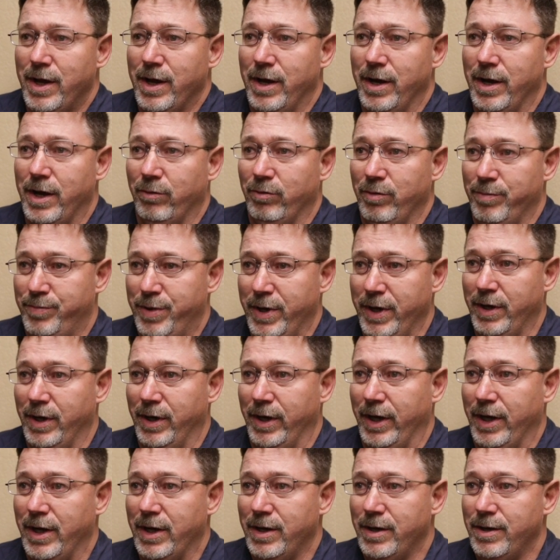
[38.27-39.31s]

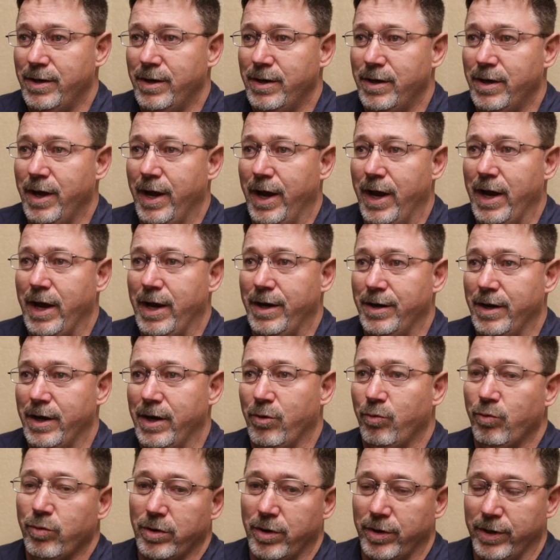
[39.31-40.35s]
repeatedly. And
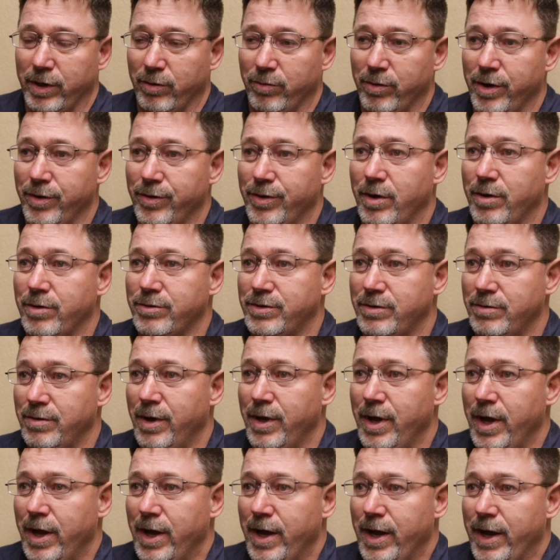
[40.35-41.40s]
we're going to get rid of those
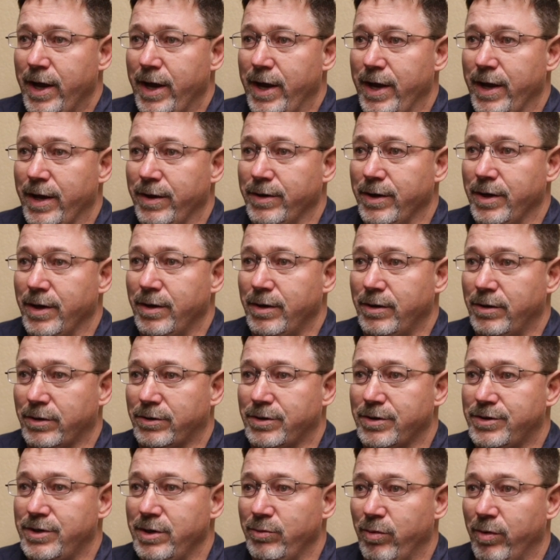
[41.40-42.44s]
and look
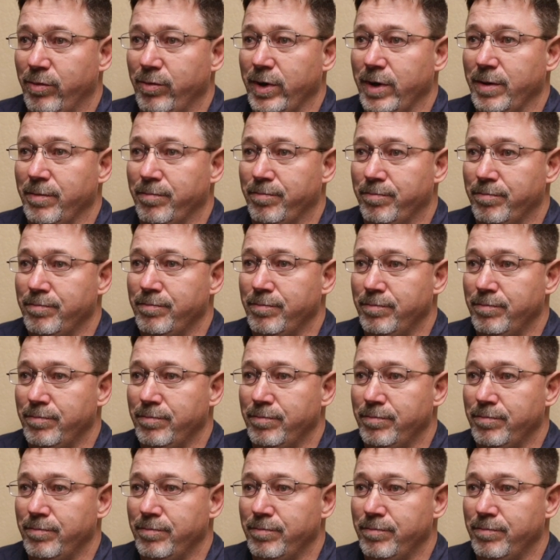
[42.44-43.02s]
to see what we can